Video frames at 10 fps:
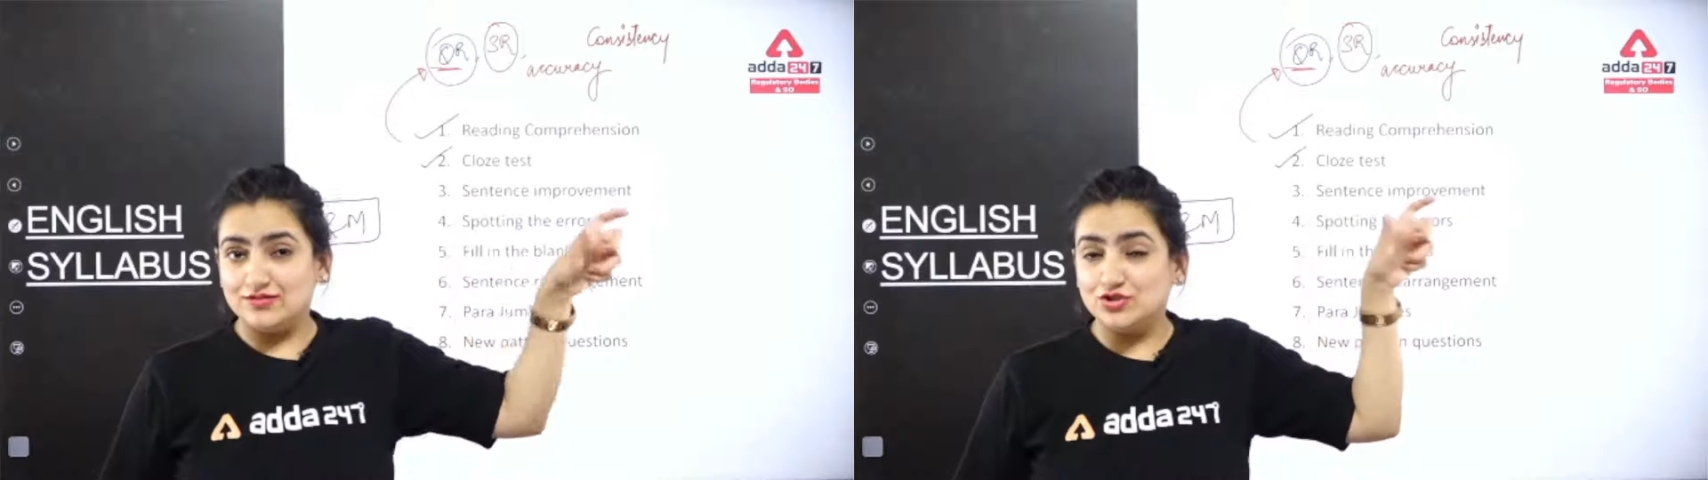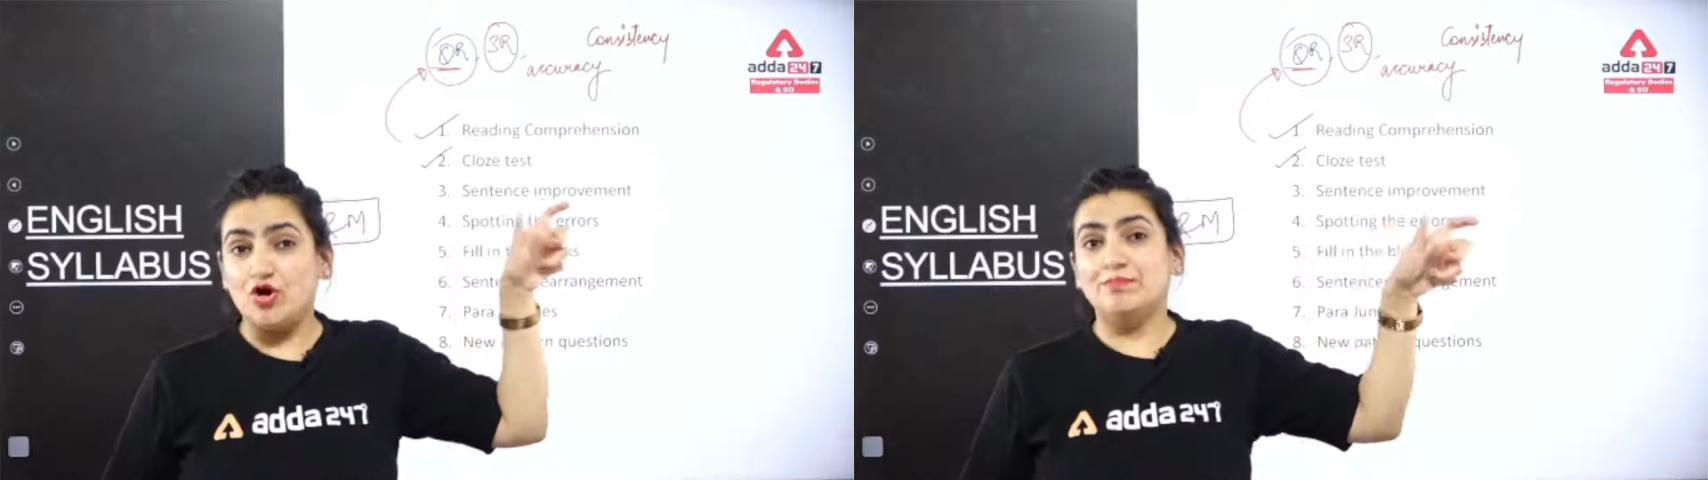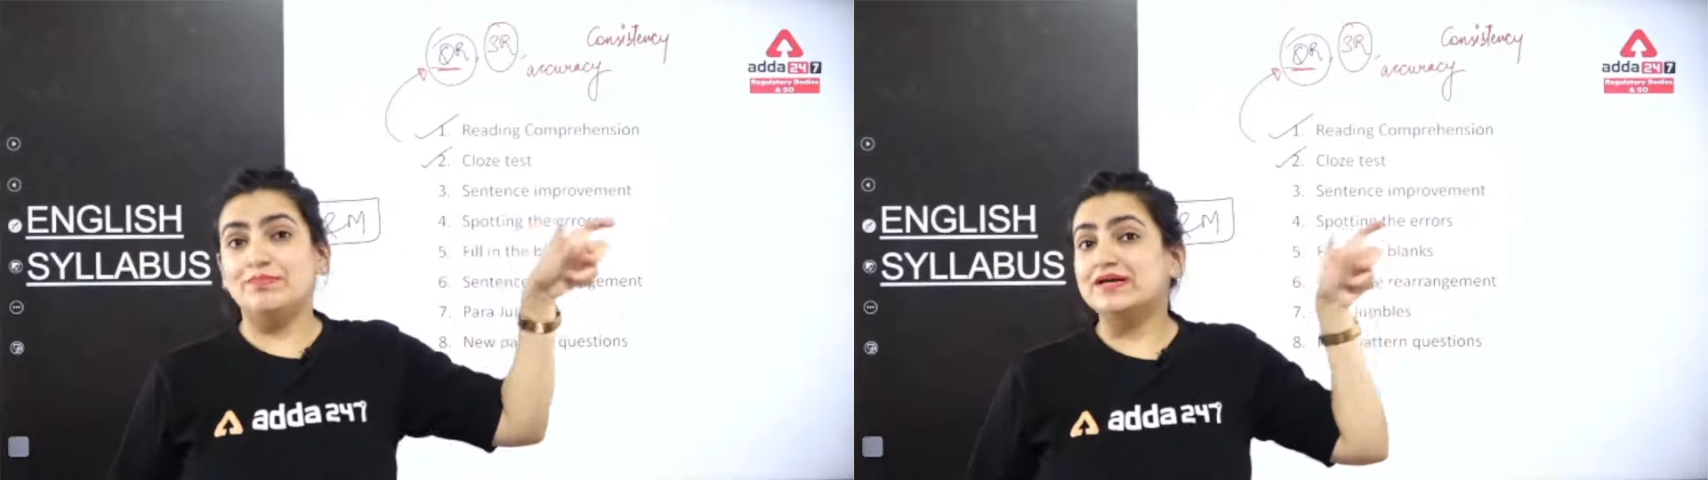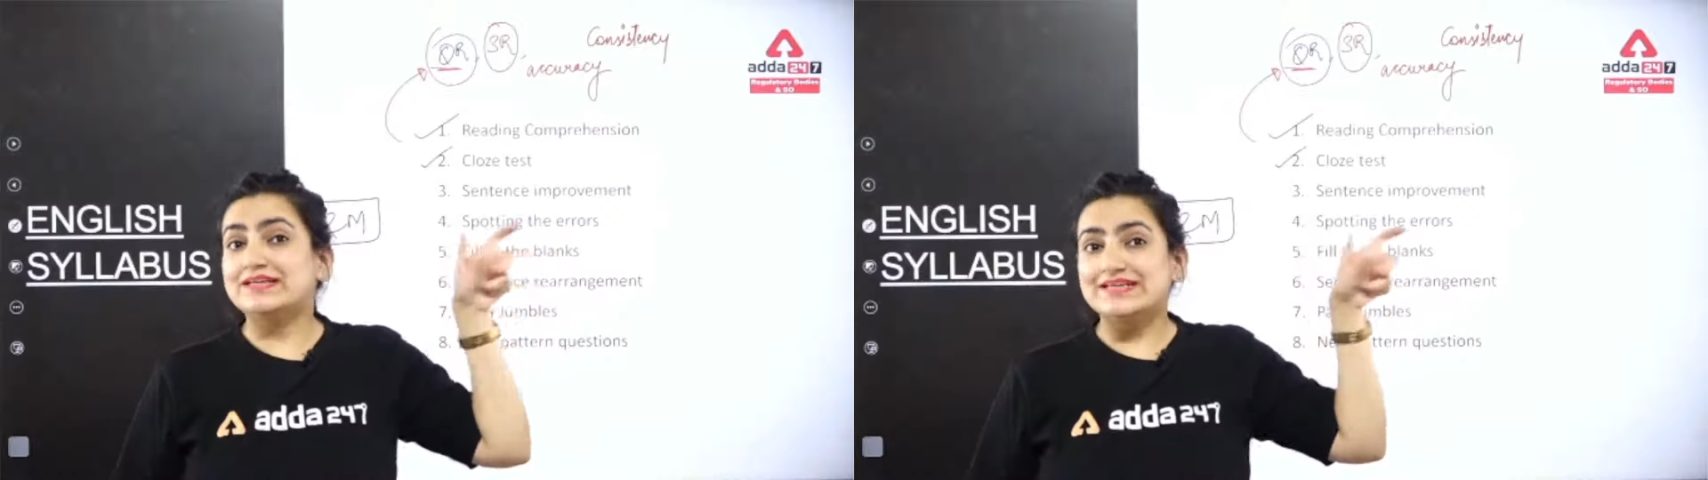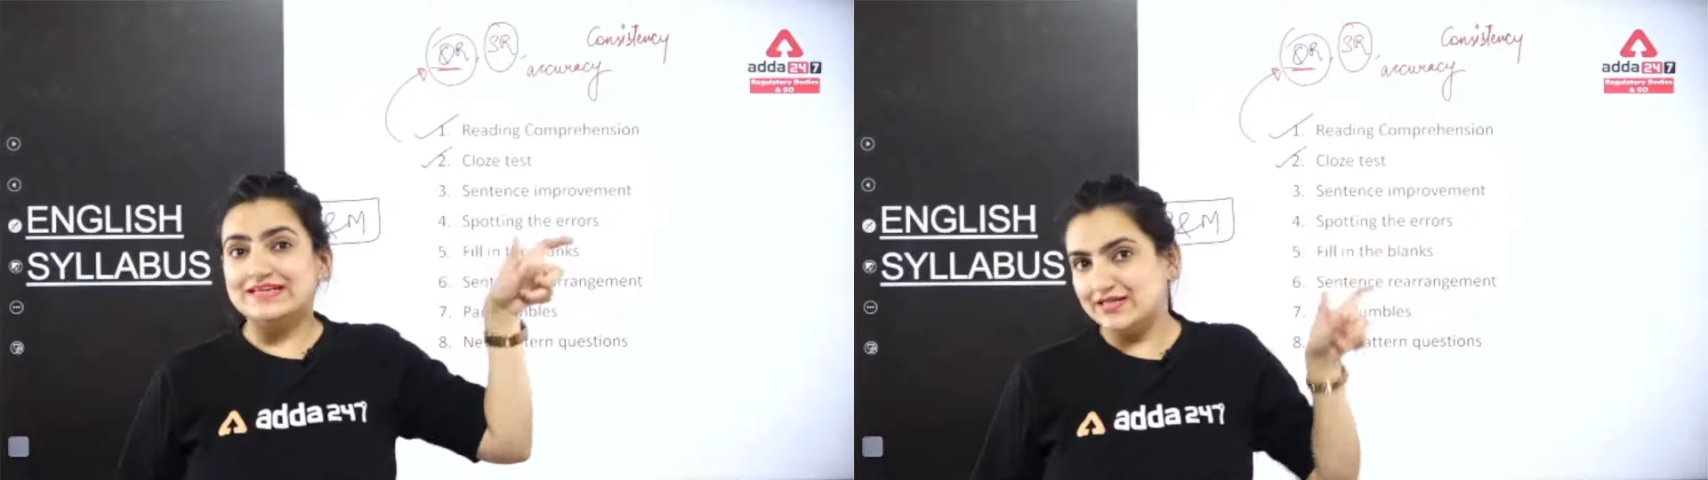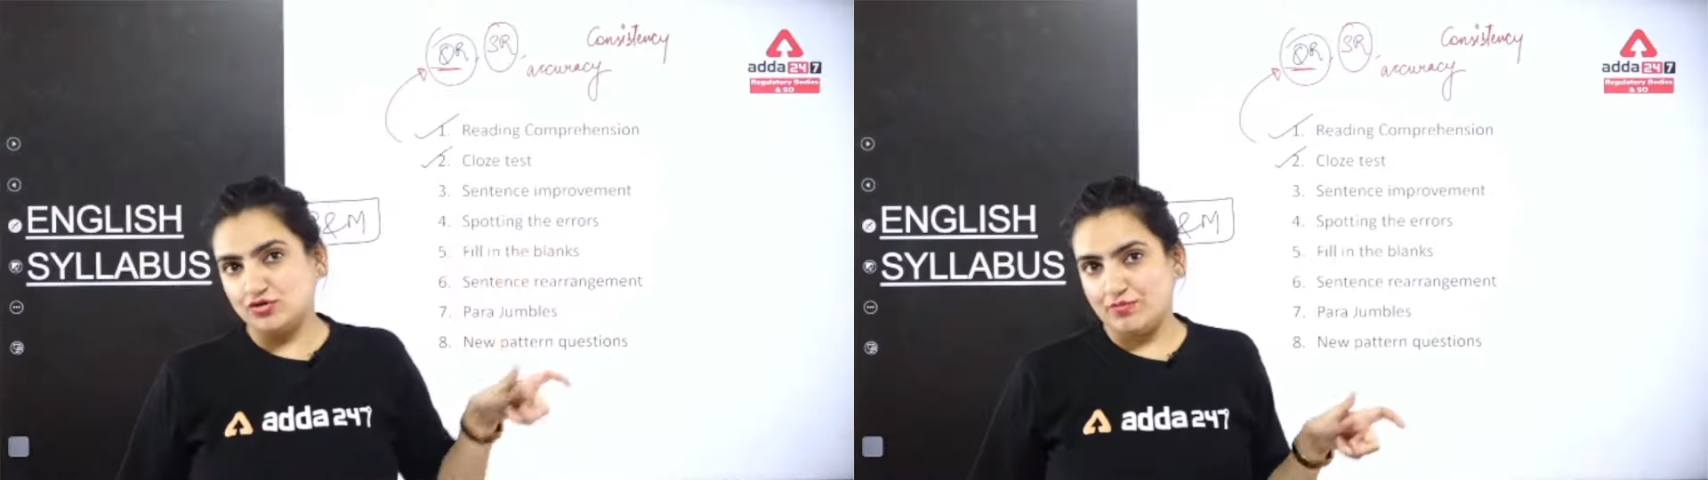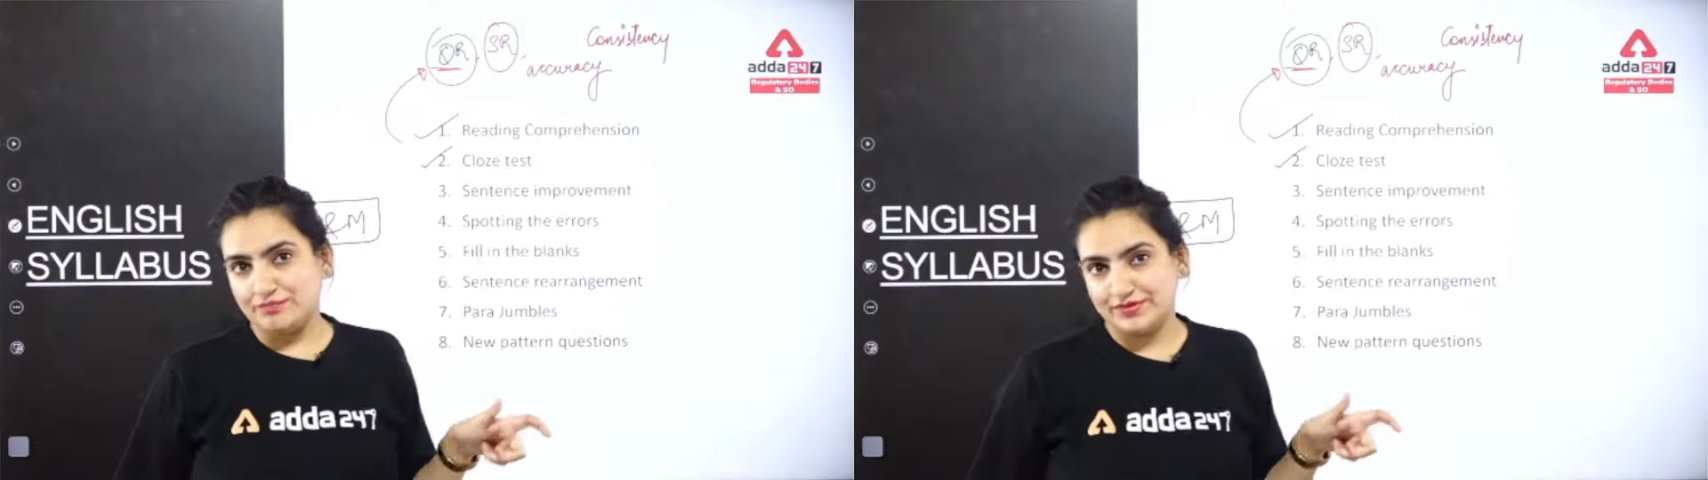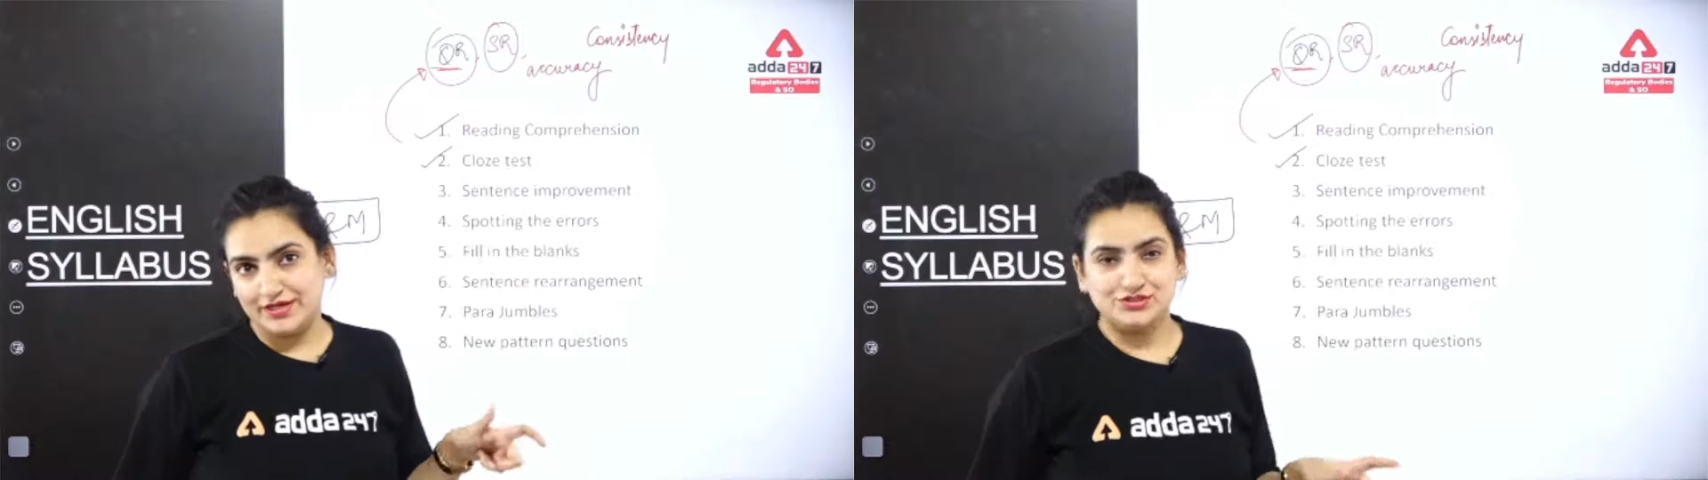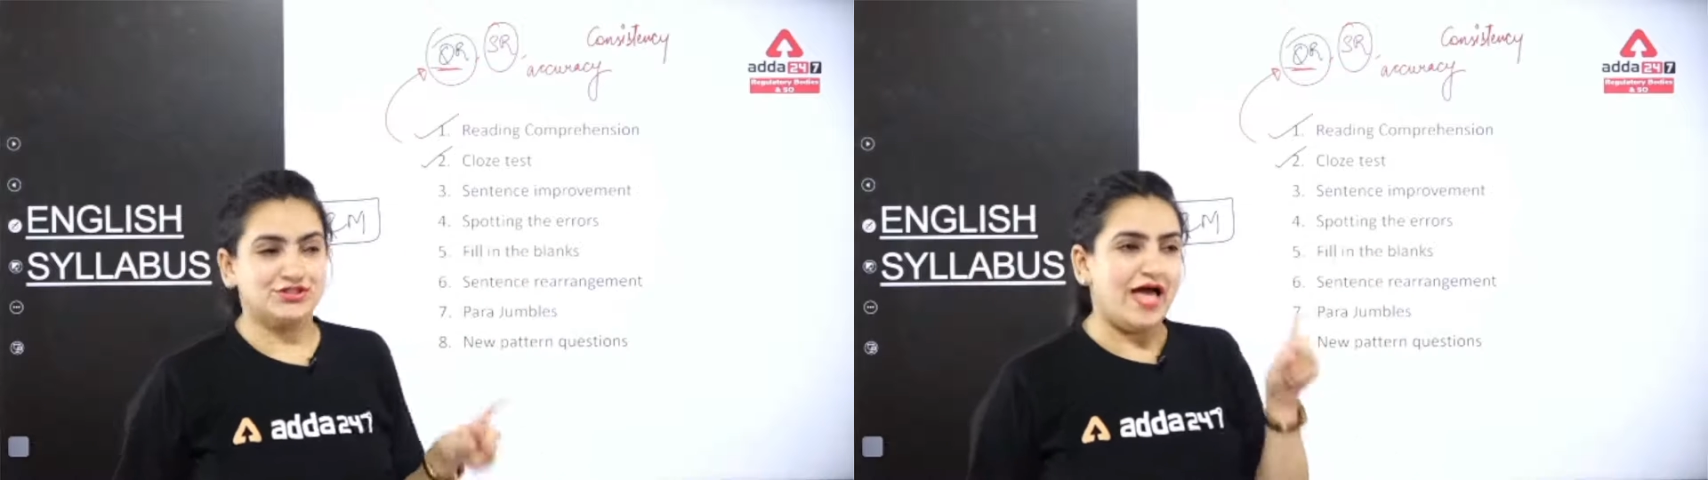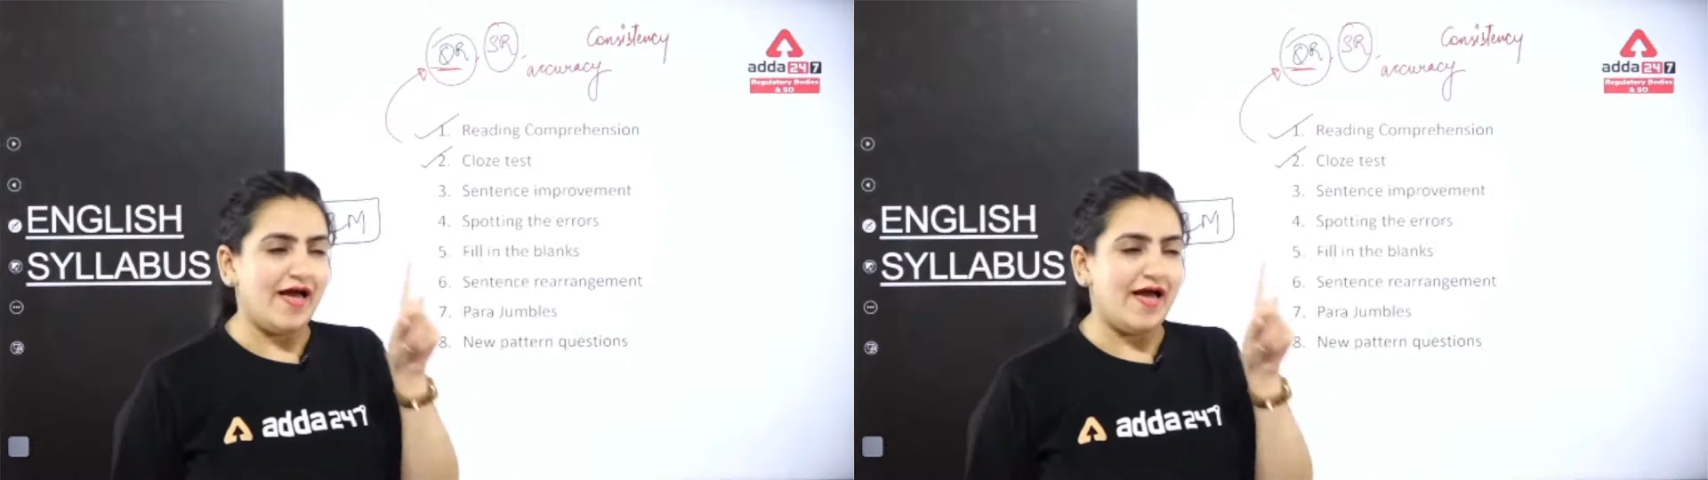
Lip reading: topic reading comprehension.